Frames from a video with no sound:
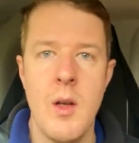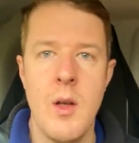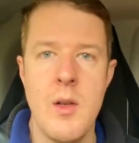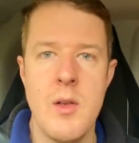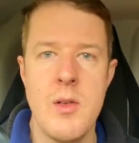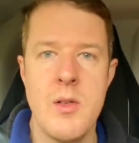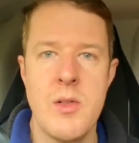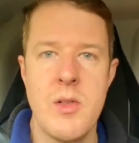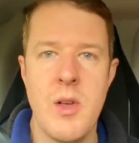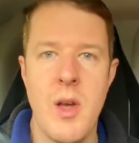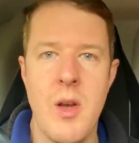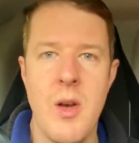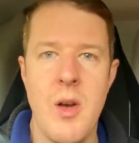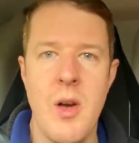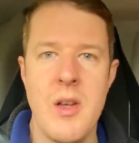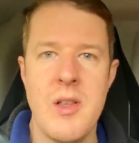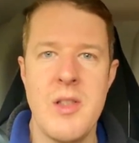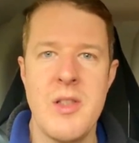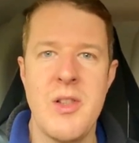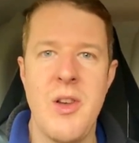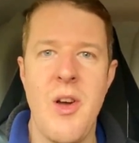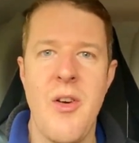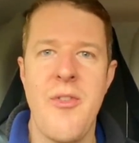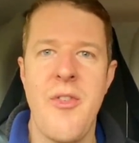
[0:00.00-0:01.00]
So I
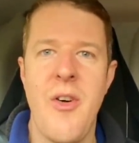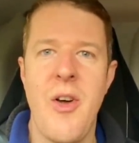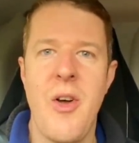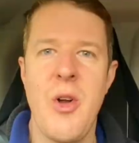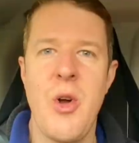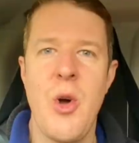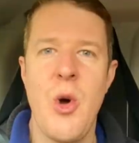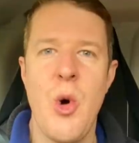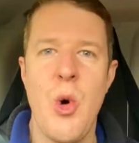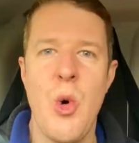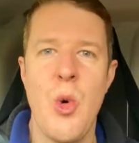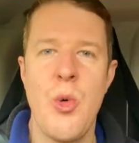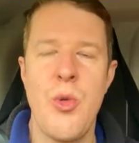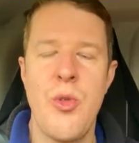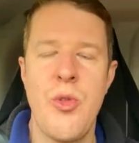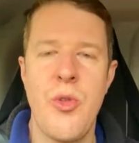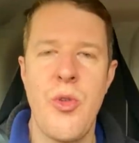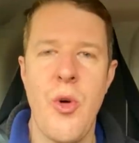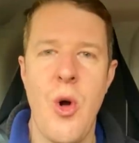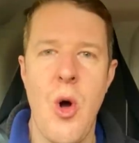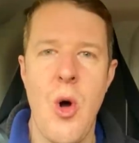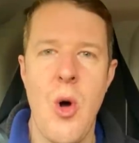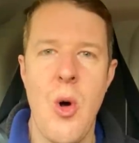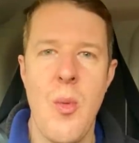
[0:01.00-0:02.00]
just got a phone call
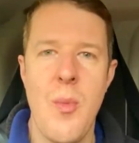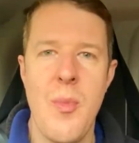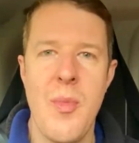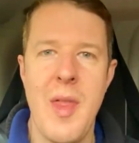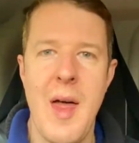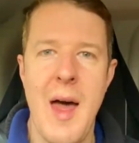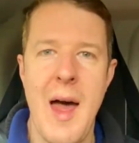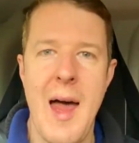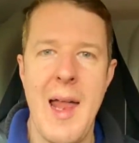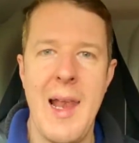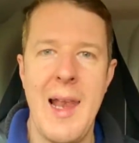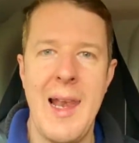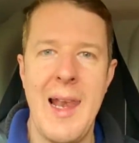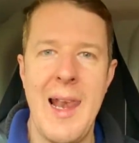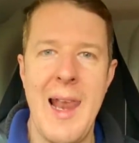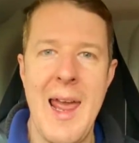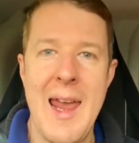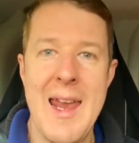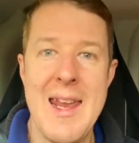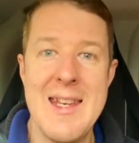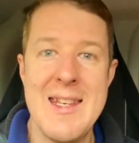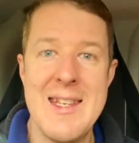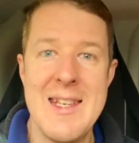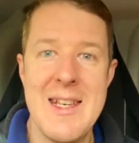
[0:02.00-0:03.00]
from that
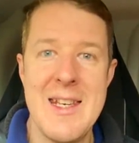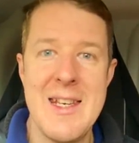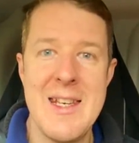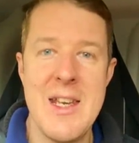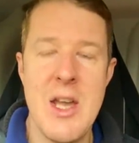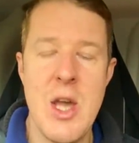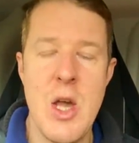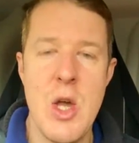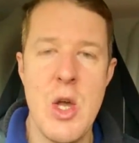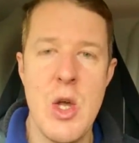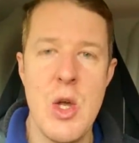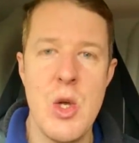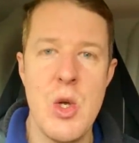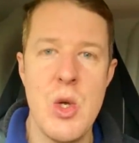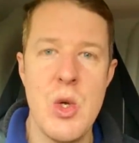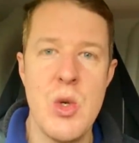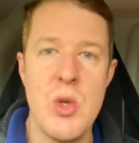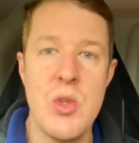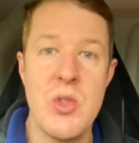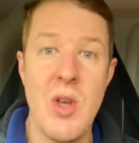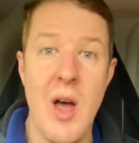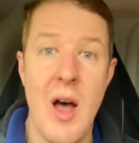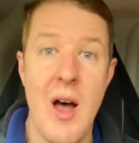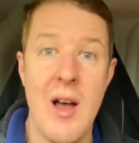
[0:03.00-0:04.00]
lady
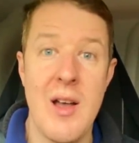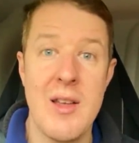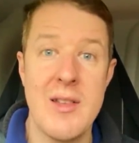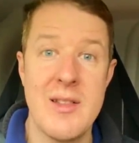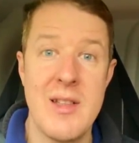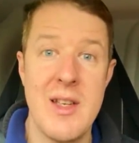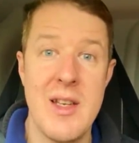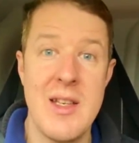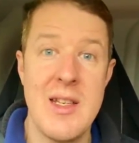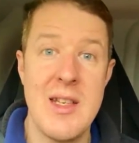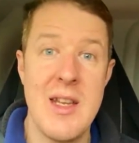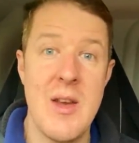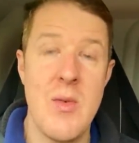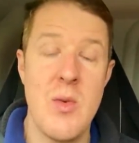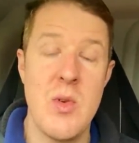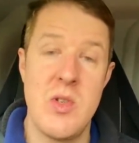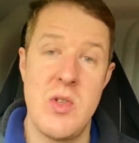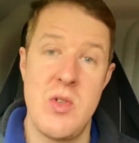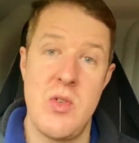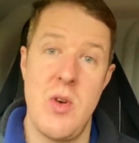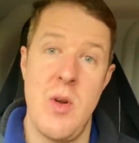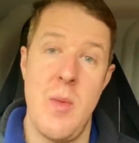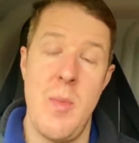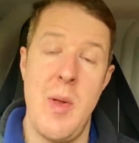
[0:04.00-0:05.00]
whose RCD was
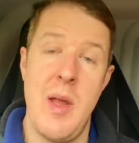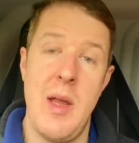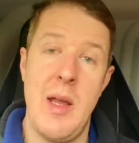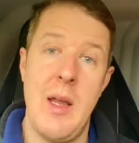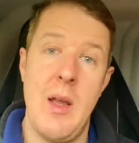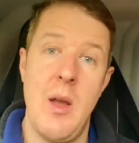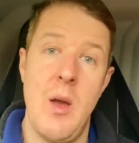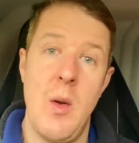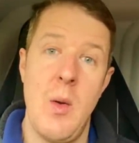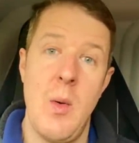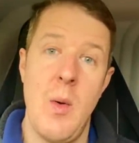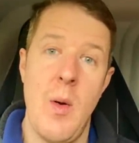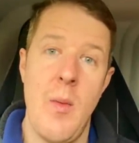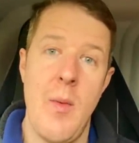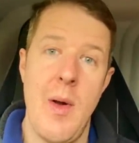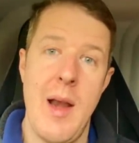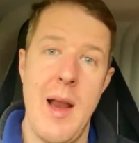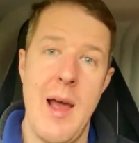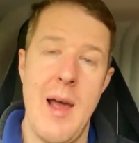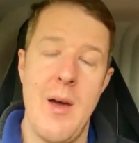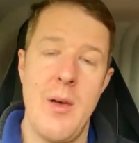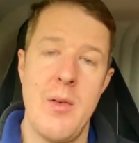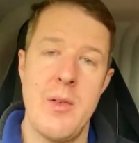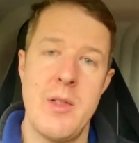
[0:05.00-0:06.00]
tripping, who I went
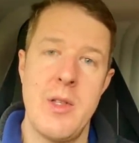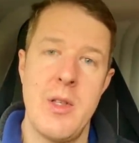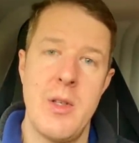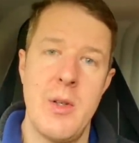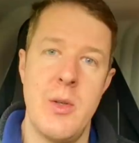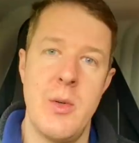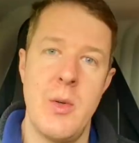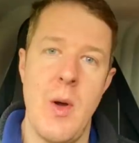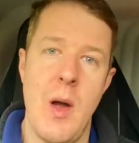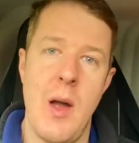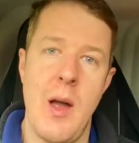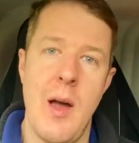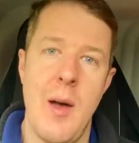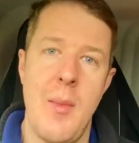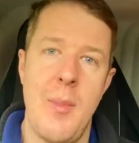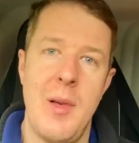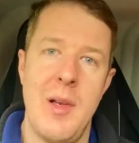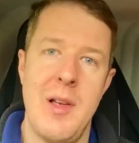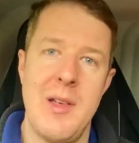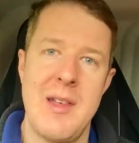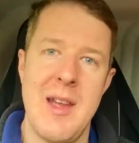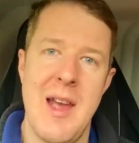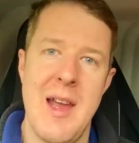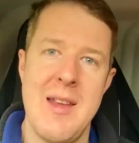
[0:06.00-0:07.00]
out to a couple
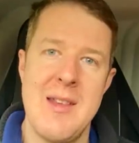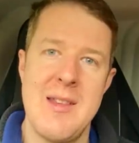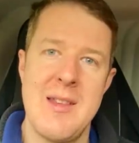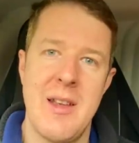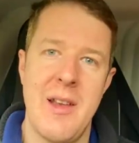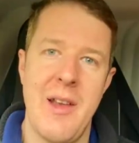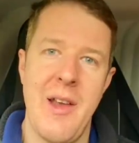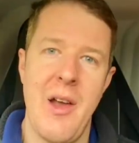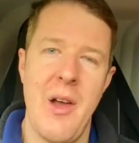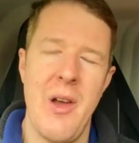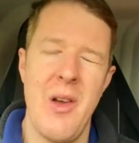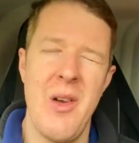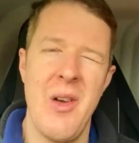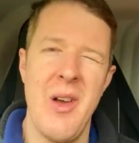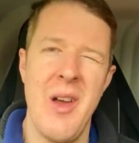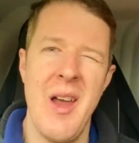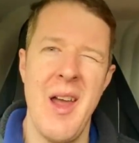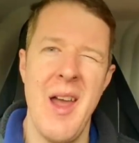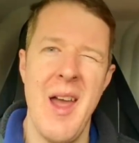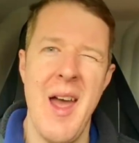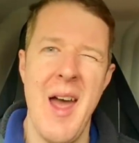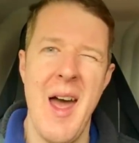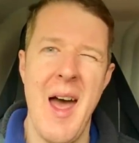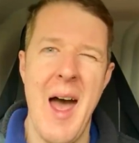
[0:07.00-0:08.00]
of days ago
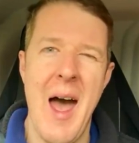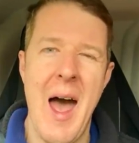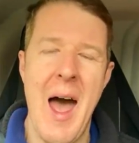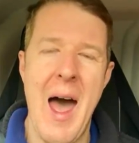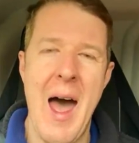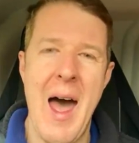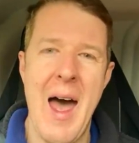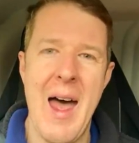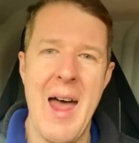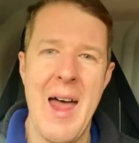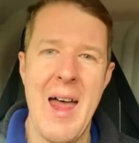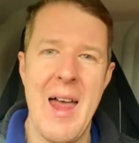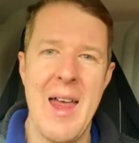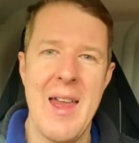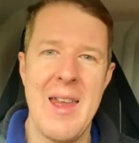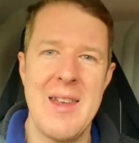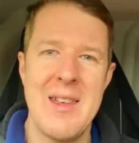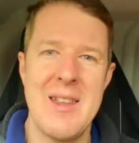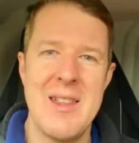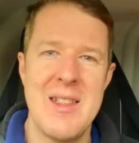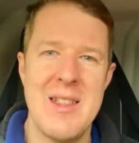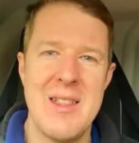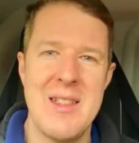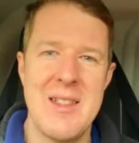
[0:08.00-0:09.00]

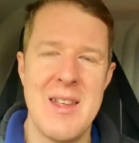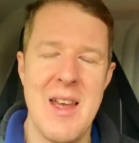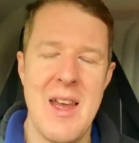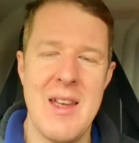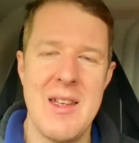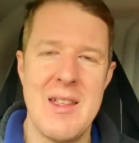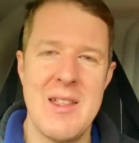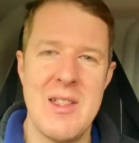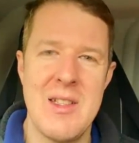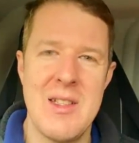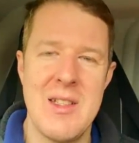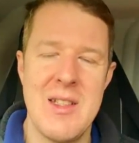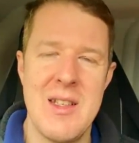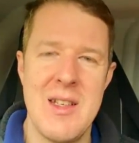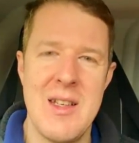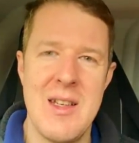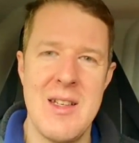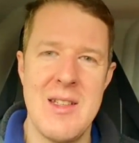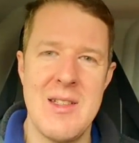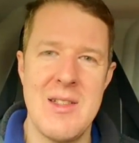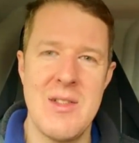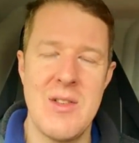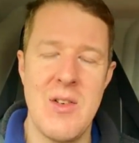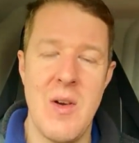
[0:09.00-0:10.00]
and she said she,
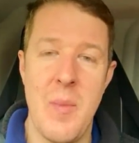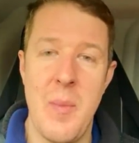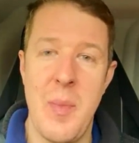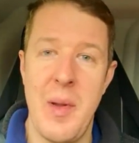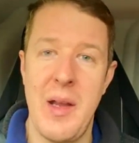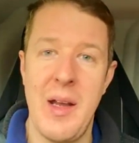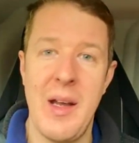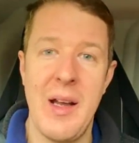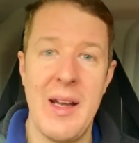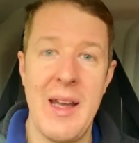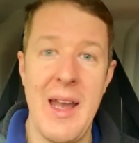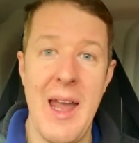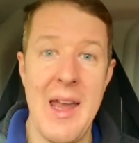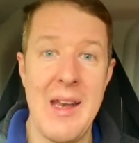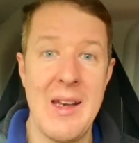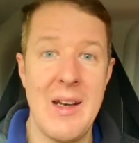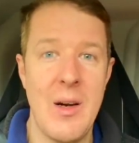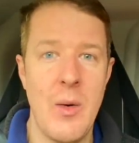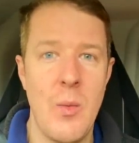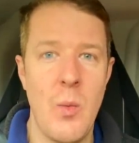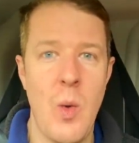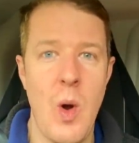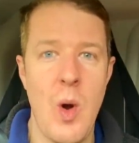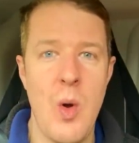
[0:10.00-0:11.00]
it's tripping again and
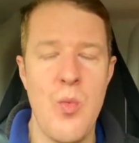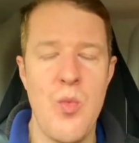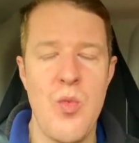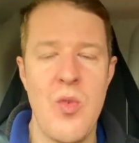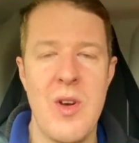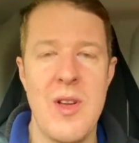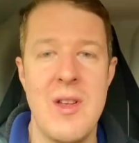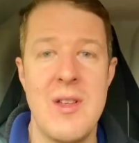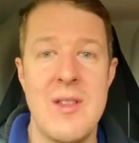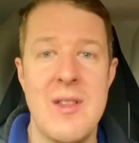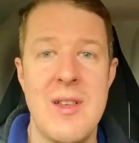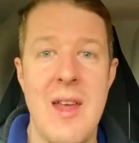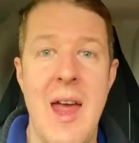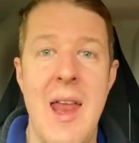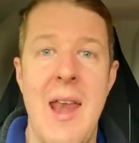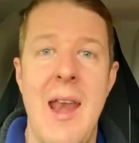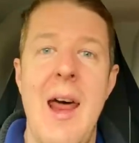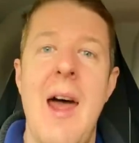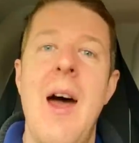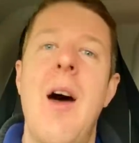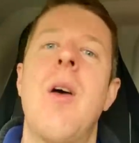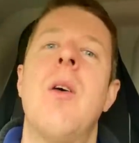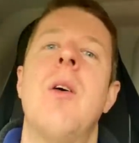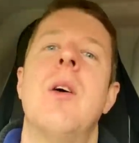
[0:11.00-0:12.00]
it won't reset
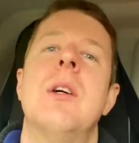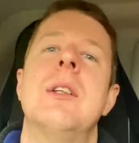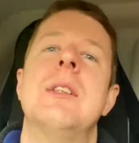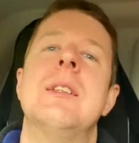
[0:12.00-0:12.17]
now.